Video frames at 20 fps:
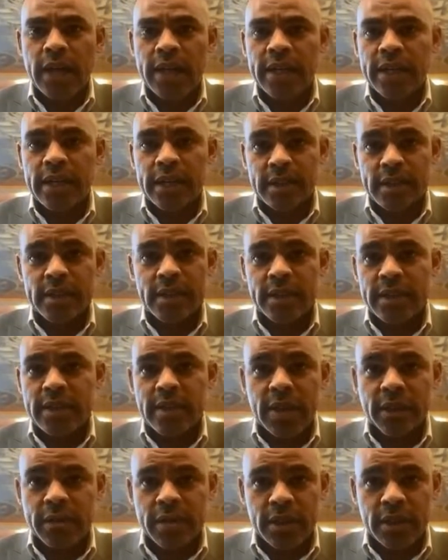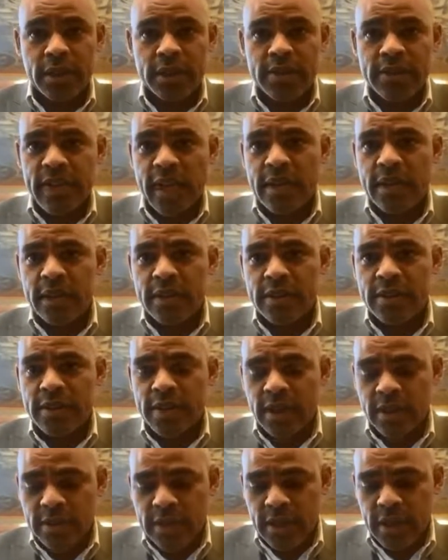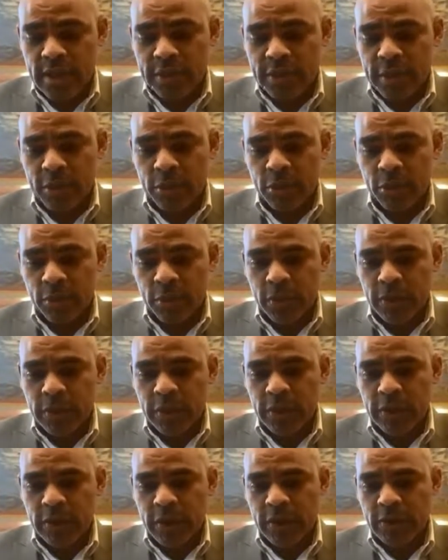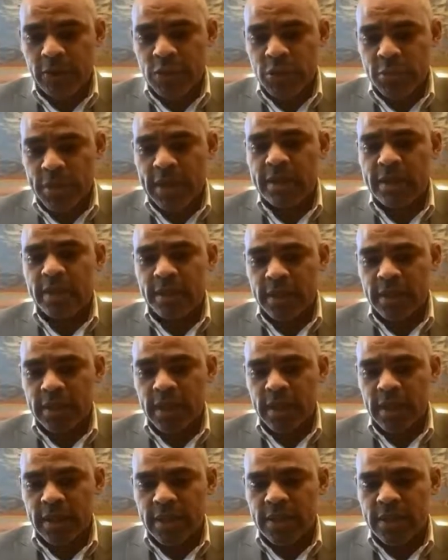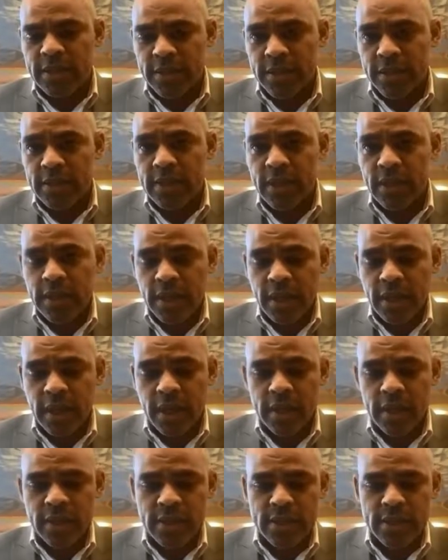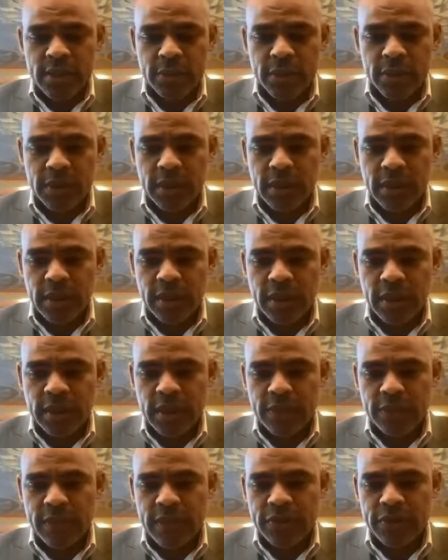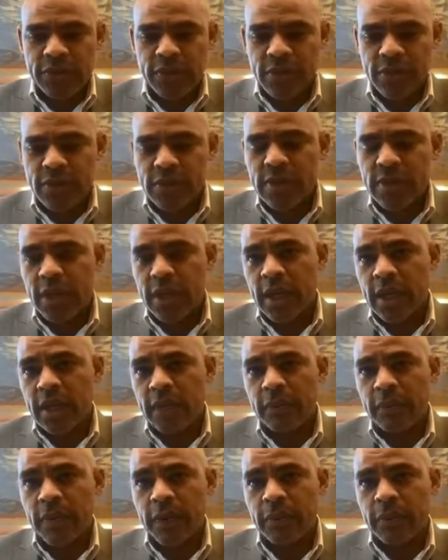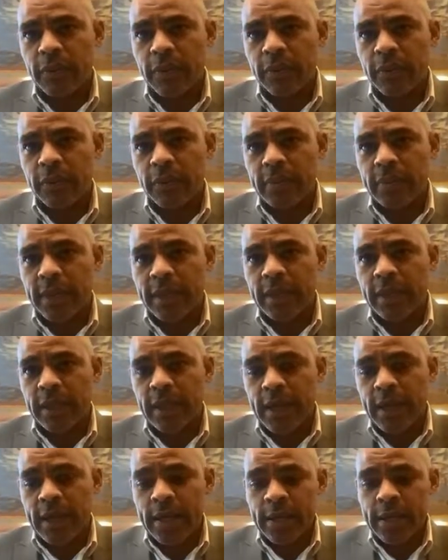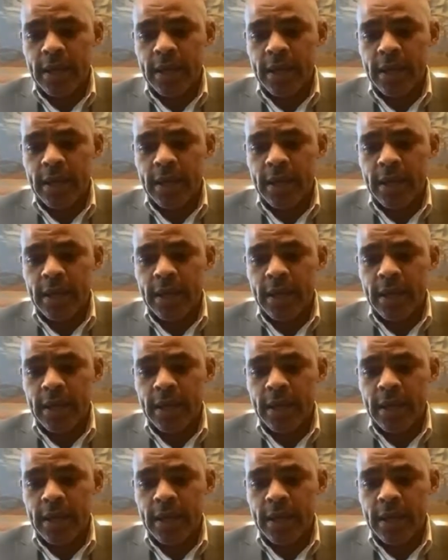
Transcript: is is up to the standards that uh, people would uh, respect, and and this is uh, this is one of the interventions uh, that we're, we're, making there.